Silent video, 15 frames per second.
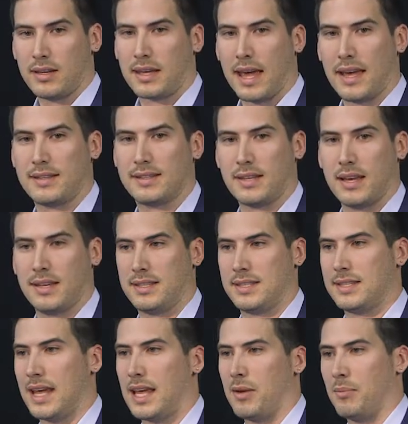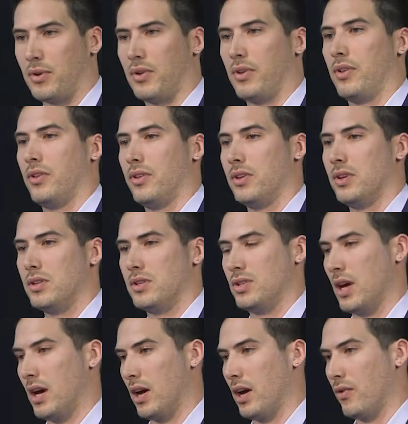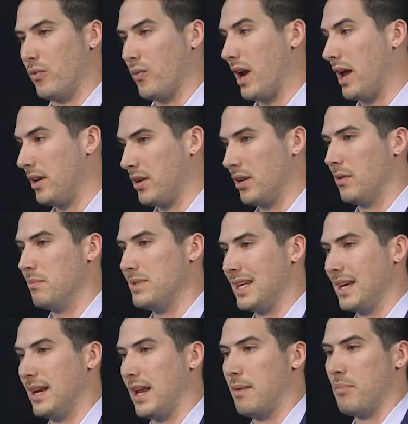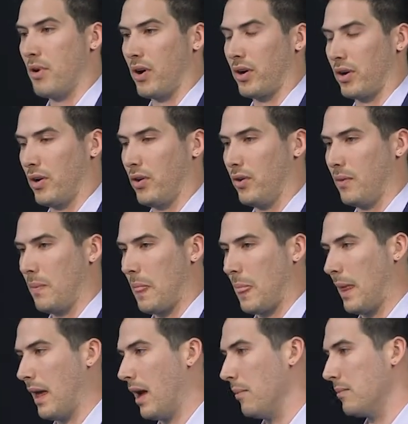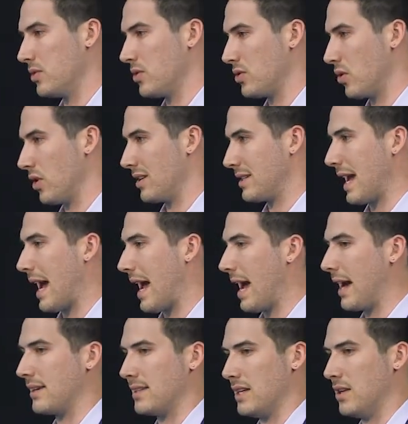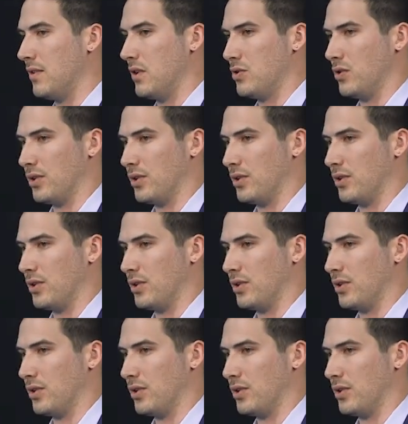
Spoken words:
gets a stable random DNA barcode. Sort of tags individual